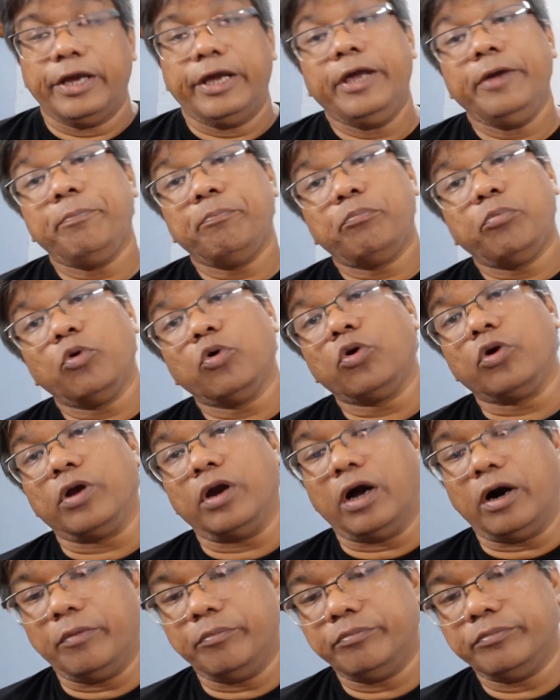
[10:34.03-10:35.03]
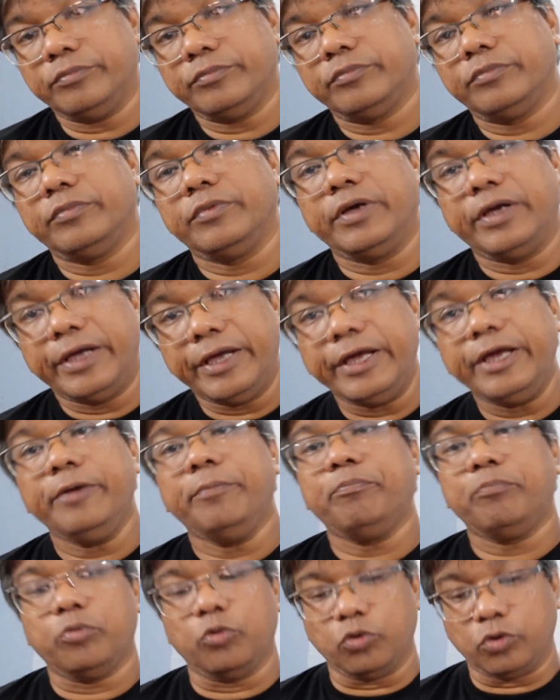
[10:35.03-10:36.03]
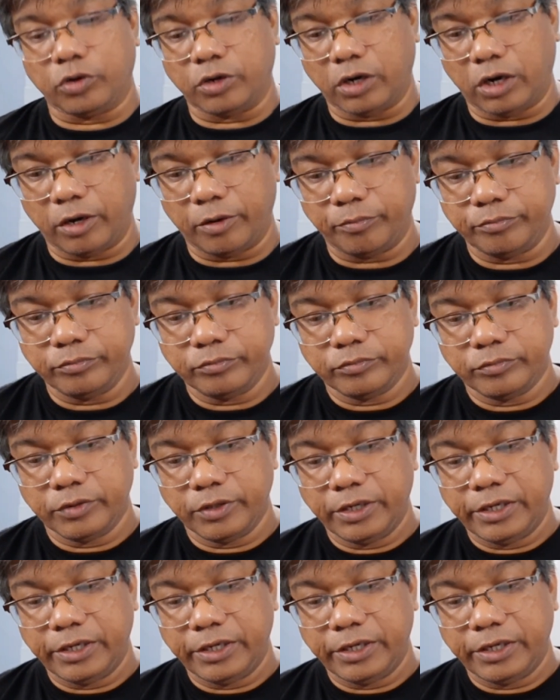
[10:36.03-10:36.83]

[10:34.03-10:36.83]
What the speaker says: A program, a program